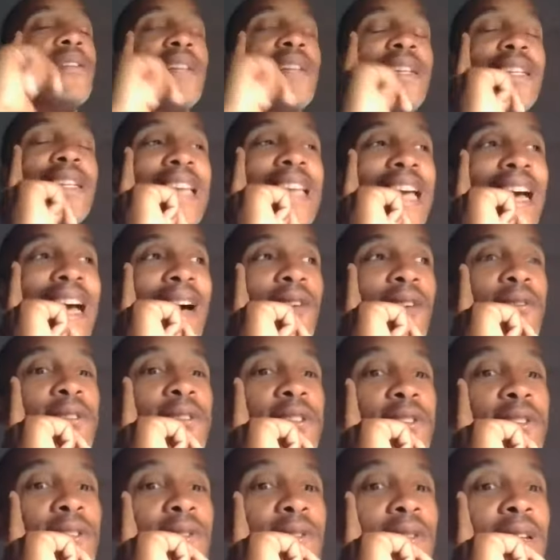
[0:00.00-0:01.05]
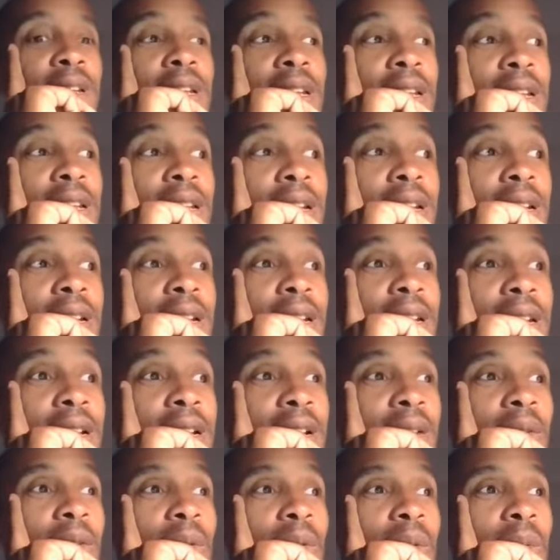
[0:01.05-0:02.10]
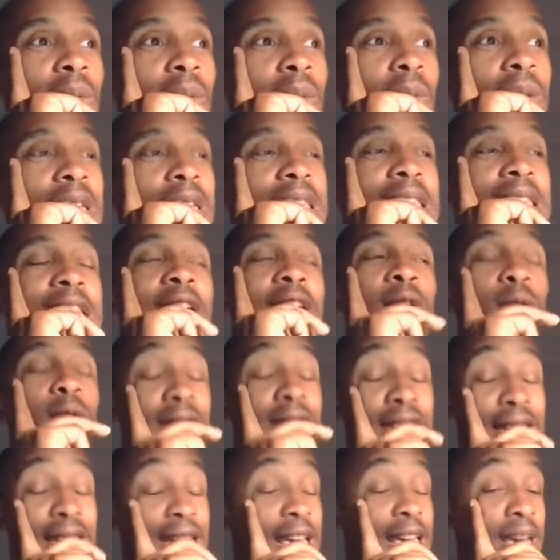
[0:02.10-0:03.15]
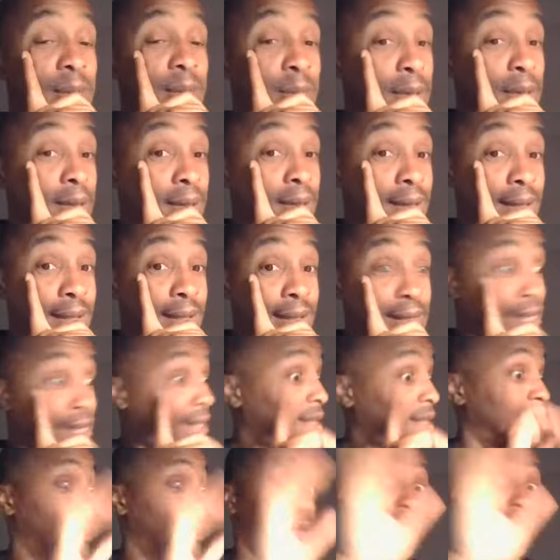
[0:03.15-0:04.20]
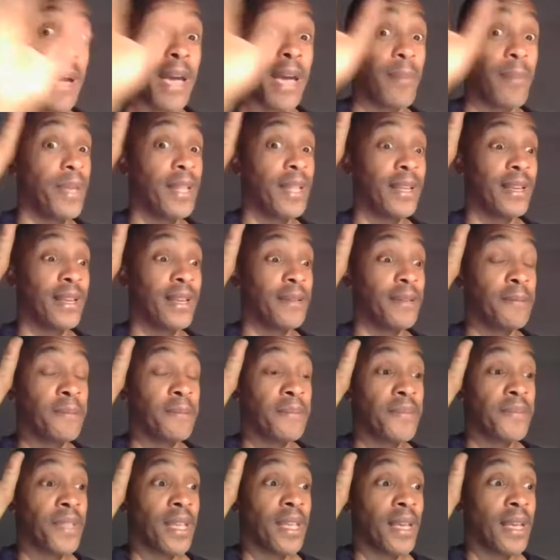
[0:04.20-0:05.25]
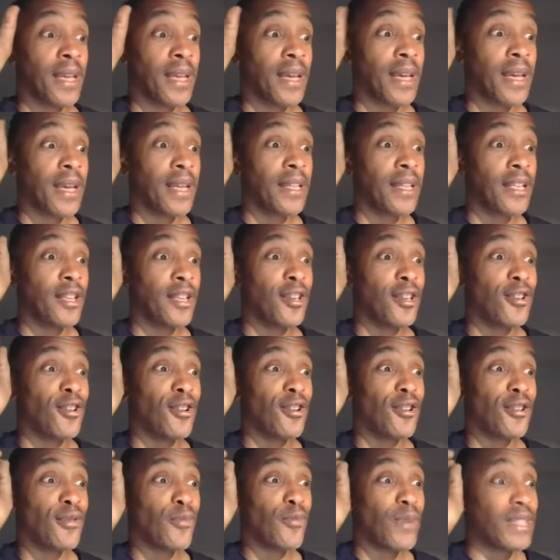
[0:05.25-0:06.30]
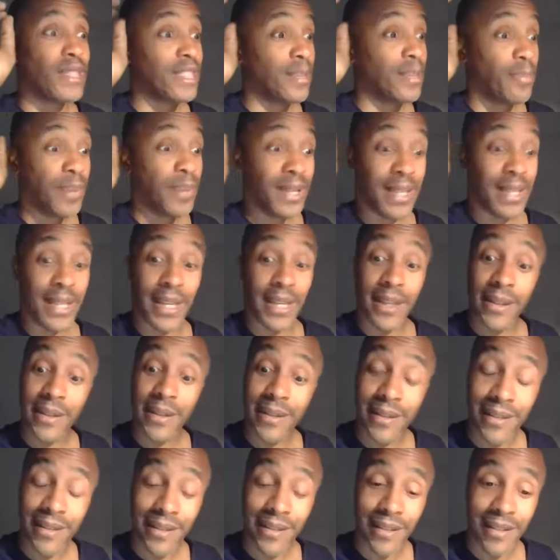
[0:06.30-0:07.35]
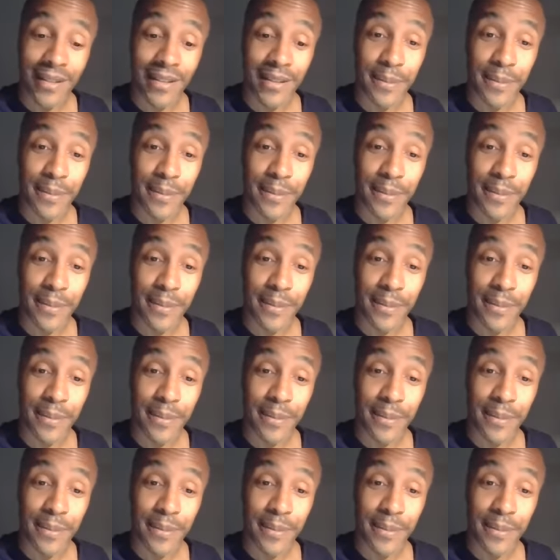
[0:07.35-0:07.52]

encounters with nosy neighbors. This is just my opinion. You're with the police.